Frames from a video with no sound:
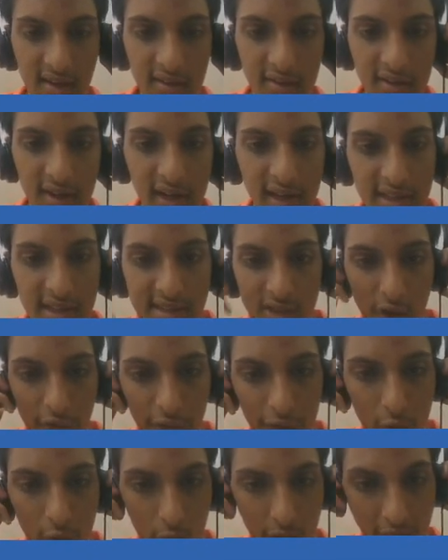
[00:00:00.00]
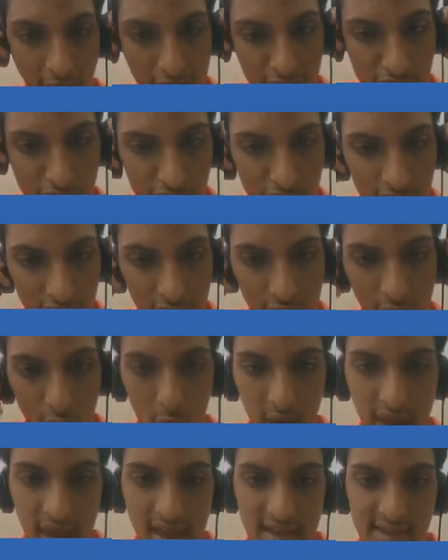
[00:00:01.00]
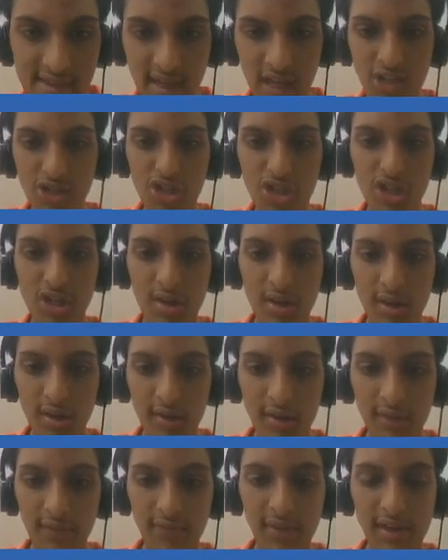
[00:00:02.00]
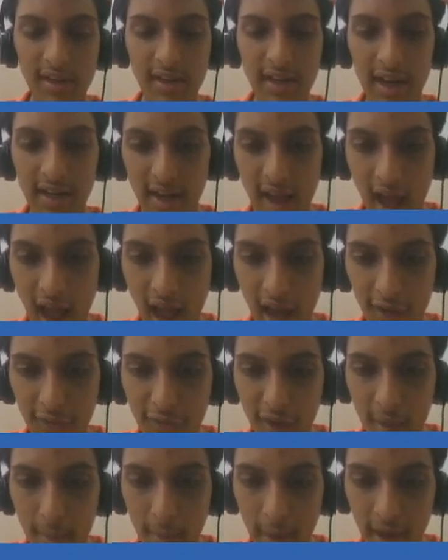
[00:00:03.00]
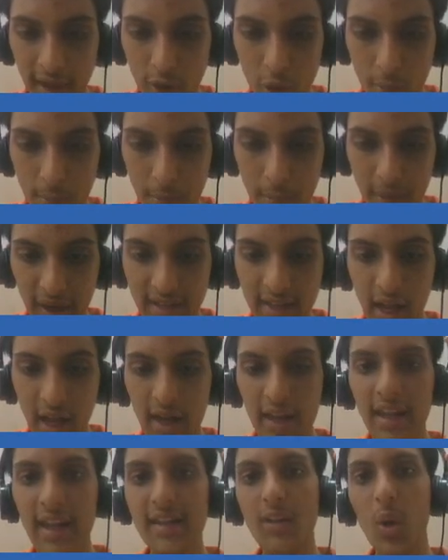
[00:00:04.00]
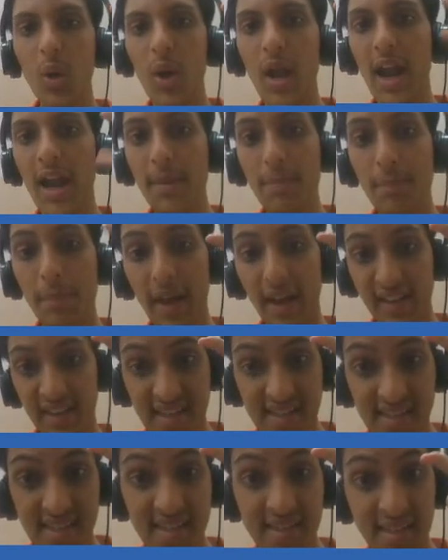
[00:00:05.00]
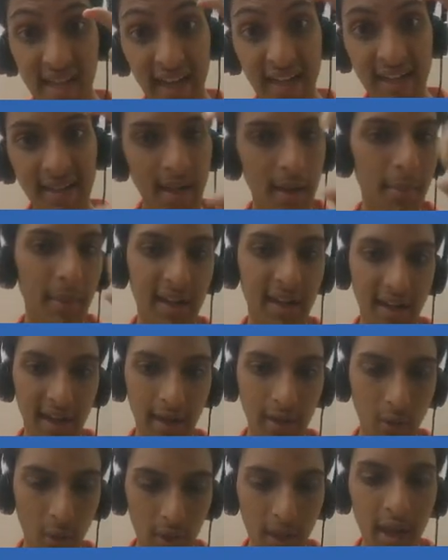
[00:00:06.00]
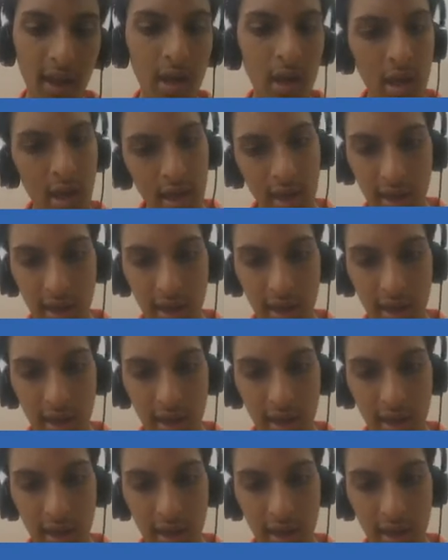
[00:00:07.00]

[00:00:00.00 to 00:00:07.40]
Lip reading: release of CoA-SH will get alpha amino beta keto adipate. This is intermediate, okay?